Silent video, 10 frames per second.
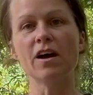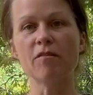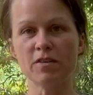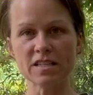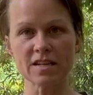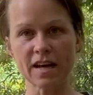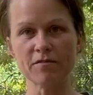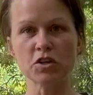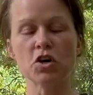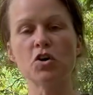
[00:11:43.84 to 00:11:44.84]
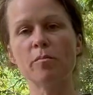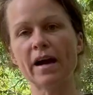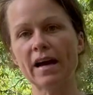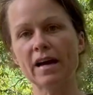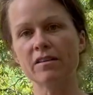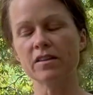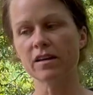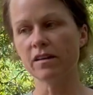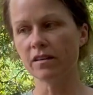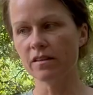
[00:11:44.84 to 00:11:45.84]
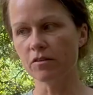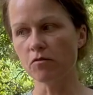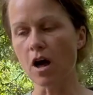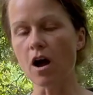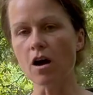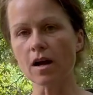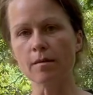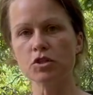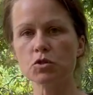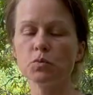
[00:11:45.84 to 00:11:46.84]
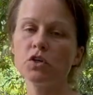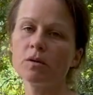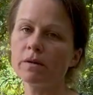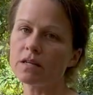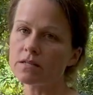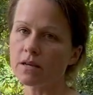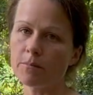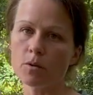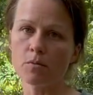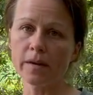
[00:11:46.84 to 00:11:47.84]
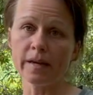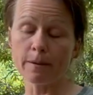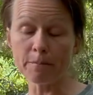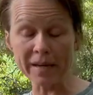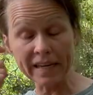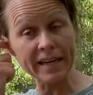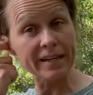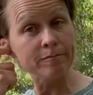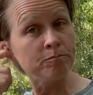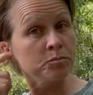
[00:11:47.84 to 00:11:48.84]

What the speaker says: fixing to have to cull back out of the flock. I'm just putting them in a separate pen.